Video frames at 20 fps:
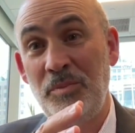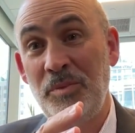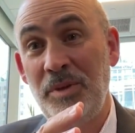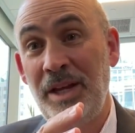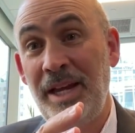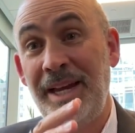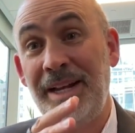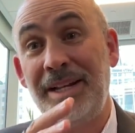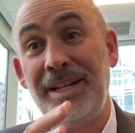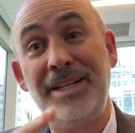
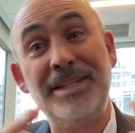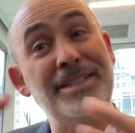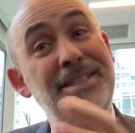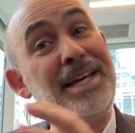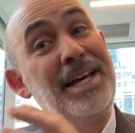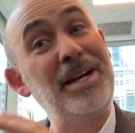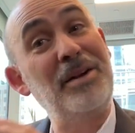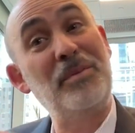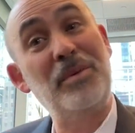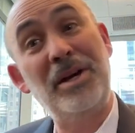analyst
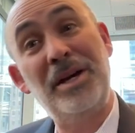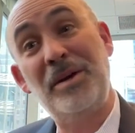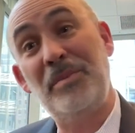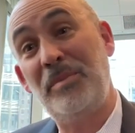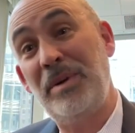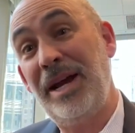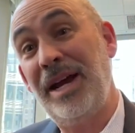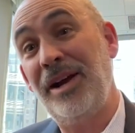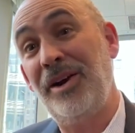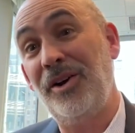and a
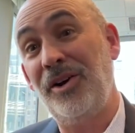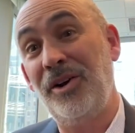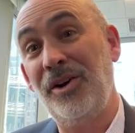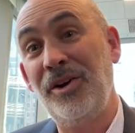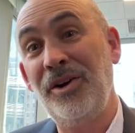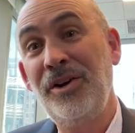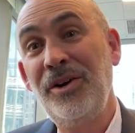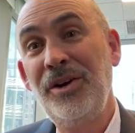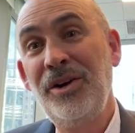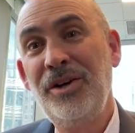banker,
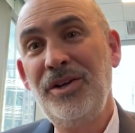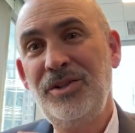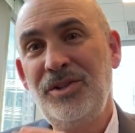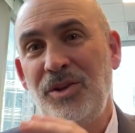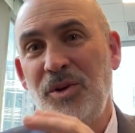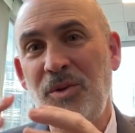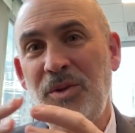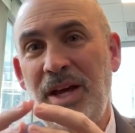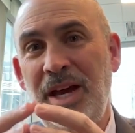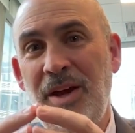
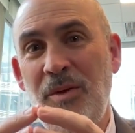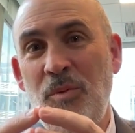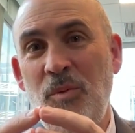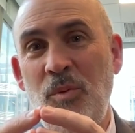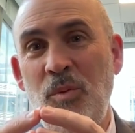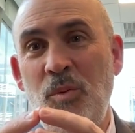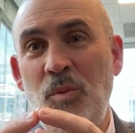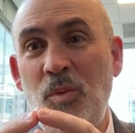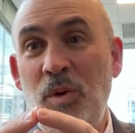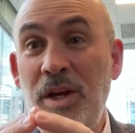so that
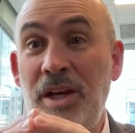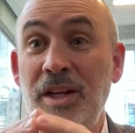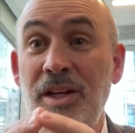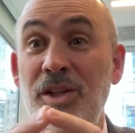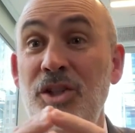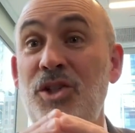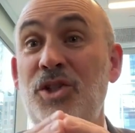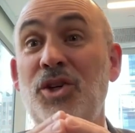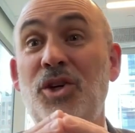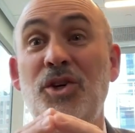we can
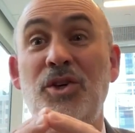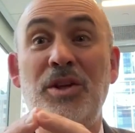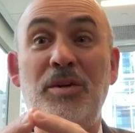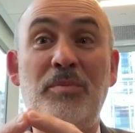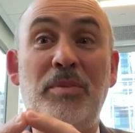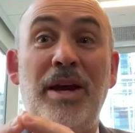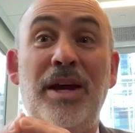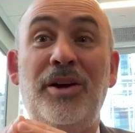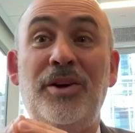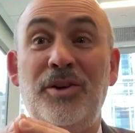ensure that
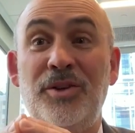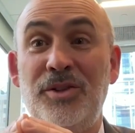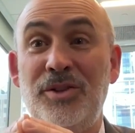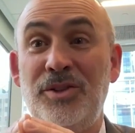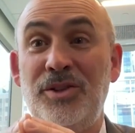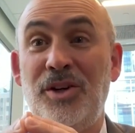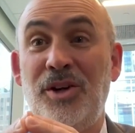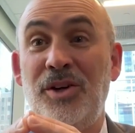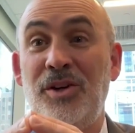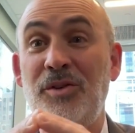
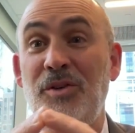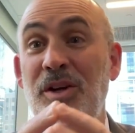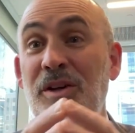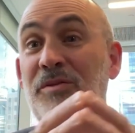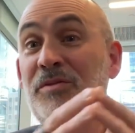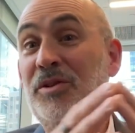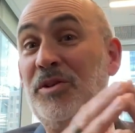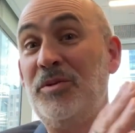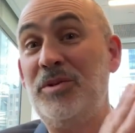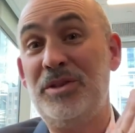bankers aren't
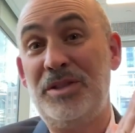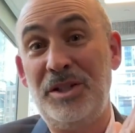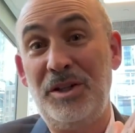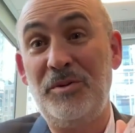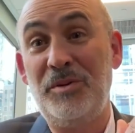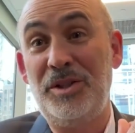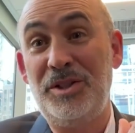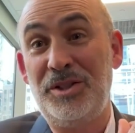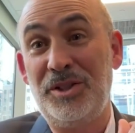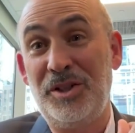influencing
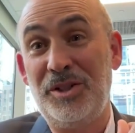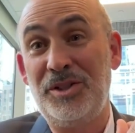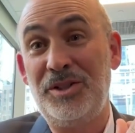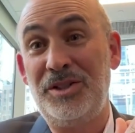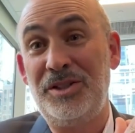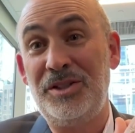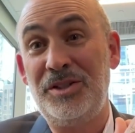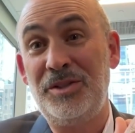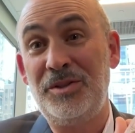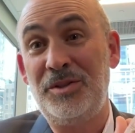research
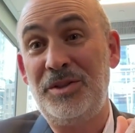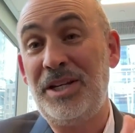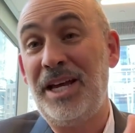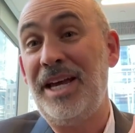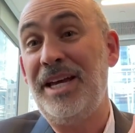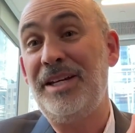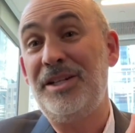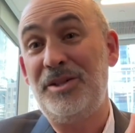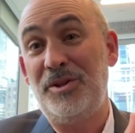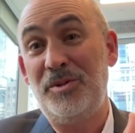to say
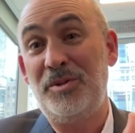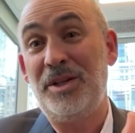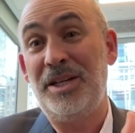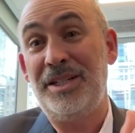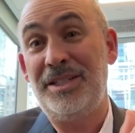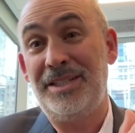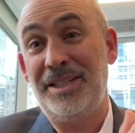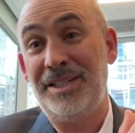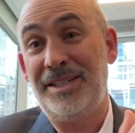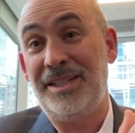and do
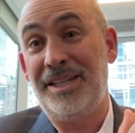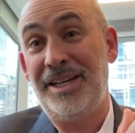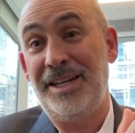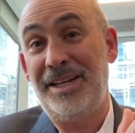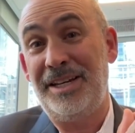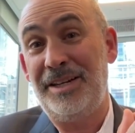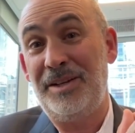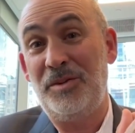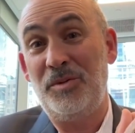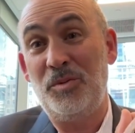things that
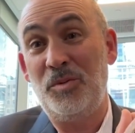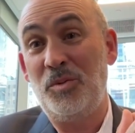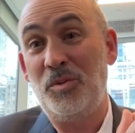they